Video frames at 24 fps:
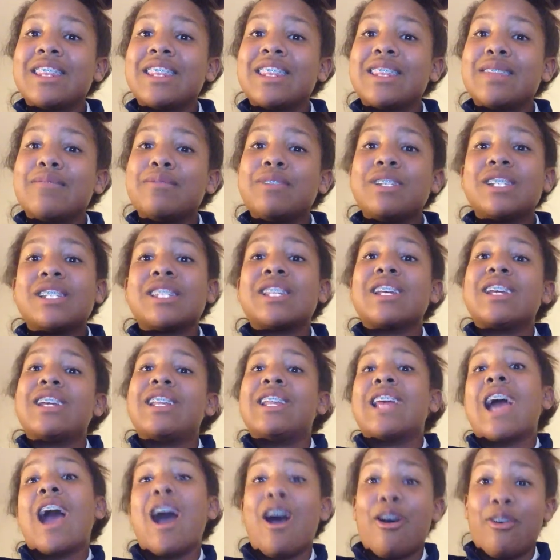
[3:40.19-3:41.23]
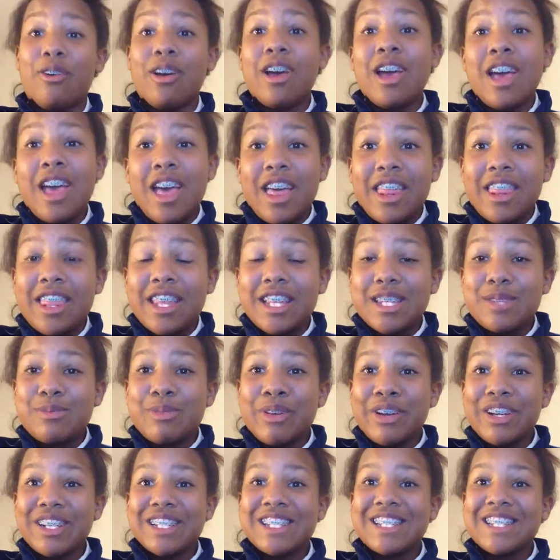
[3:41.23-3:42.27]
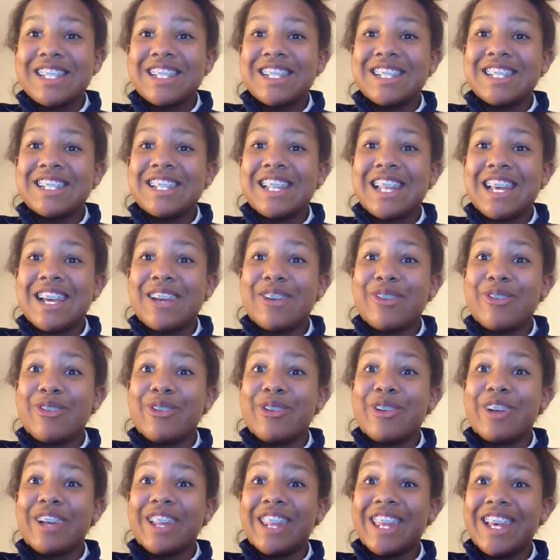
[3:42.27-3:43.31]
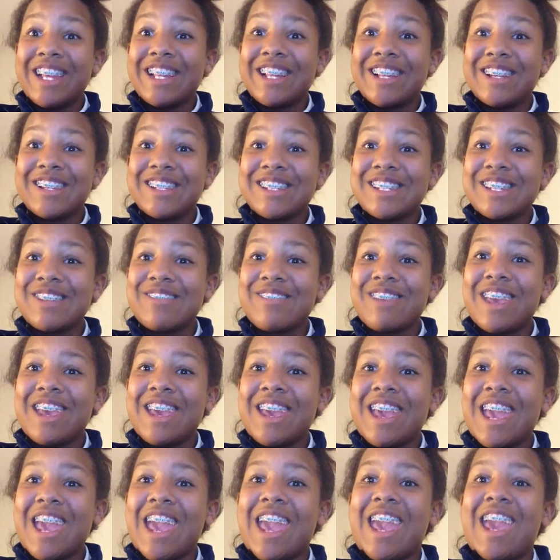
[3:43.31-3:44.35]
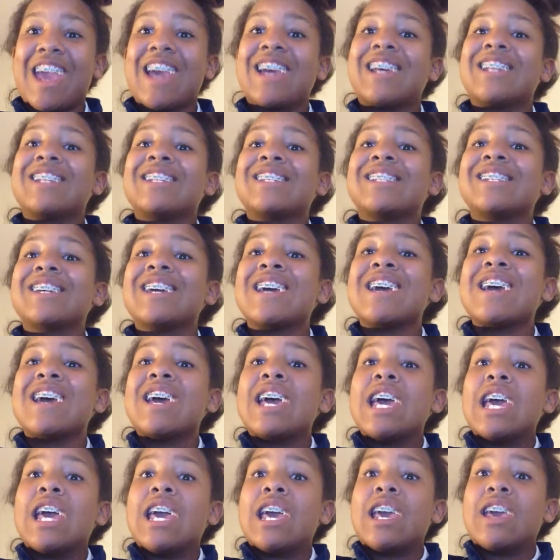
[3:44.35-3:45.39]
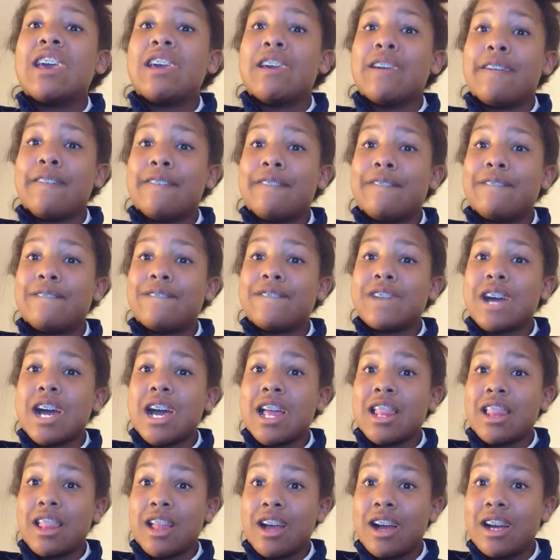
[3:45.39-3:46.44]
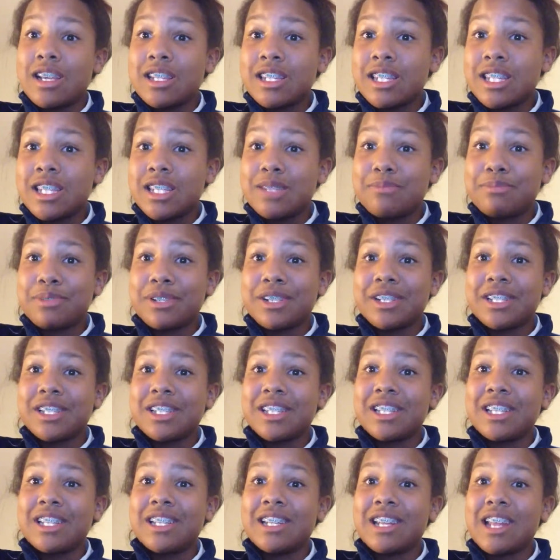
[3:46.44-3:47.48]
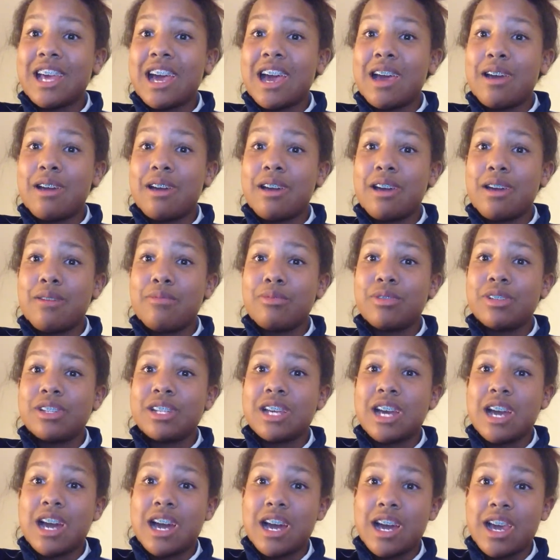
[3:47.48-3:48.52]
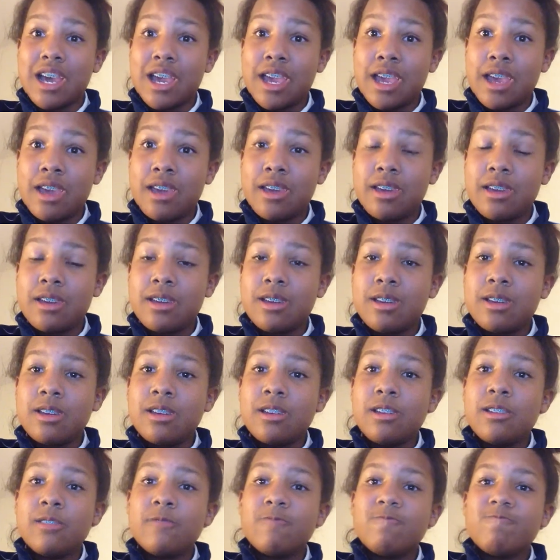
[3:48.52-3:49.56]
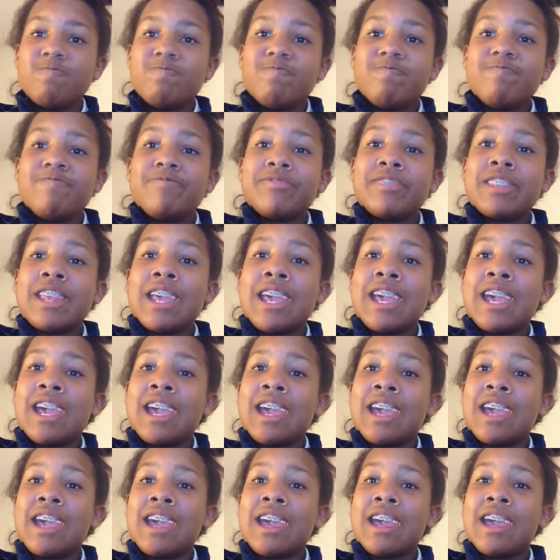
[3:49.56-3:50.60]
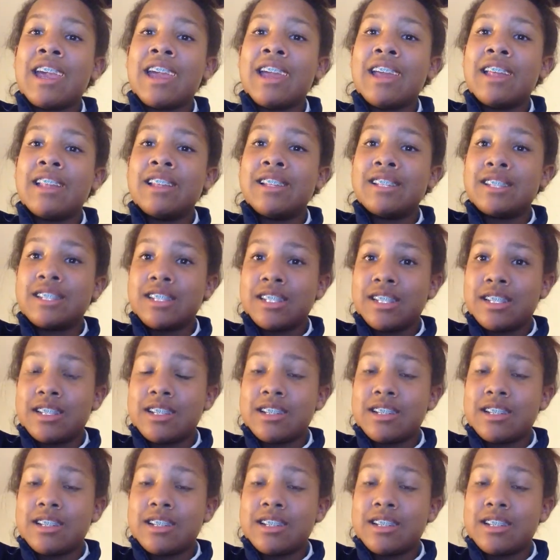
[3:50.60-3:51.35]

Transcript: let me just tell you now, this person is like really close to me, and if I lost this person, I would die. And